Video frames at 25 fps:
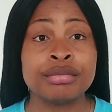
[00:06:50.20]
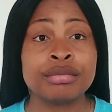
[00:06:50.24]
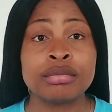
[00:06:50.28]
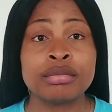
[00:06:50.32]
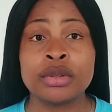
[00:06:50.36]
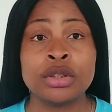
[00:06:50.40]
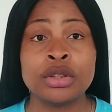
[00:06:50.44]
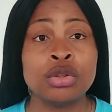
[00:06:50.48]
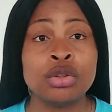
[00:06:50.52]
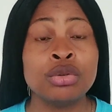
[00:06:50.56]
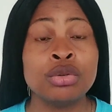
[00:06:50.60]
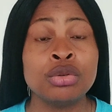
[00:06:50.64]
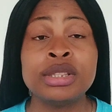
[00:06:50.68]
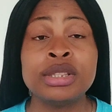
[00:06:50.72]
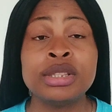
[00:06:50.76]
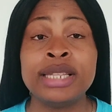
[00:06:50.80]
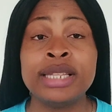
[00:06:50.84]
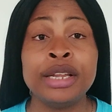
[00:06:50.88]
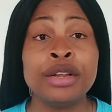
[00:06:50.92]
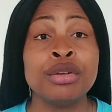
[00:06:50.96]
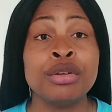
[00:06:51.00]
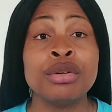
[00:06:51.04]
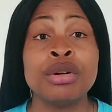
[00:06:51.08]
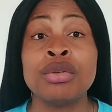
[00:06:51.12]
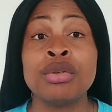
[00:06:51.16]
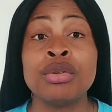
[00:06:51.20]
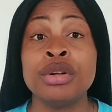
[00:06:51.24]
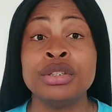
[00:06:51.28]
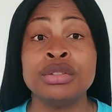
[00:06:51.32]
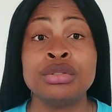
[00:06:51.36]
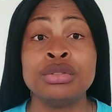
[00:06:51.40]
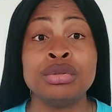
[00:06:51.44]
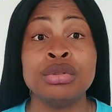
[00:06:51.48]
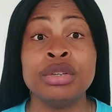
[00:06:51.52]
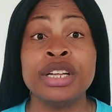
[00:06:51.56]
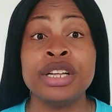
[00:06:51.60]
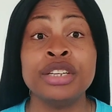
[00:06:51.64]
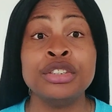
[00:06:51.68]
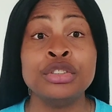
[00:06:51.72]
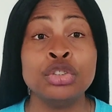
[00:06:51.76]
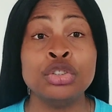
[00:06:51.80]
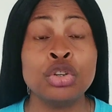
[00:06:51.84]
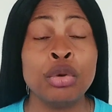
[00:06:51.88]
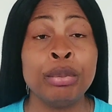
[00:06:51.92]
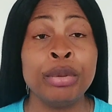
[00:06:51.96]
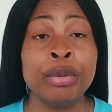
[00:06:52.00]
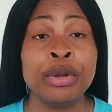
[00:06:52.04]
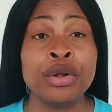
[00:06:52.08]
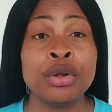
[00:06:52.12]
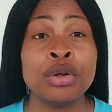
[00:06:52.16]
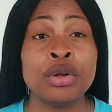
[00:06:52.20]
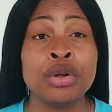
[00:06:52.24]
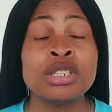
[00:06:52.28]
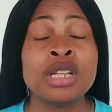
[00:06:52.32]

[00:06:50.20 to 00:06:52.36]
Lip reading: don't think you're going to get job, because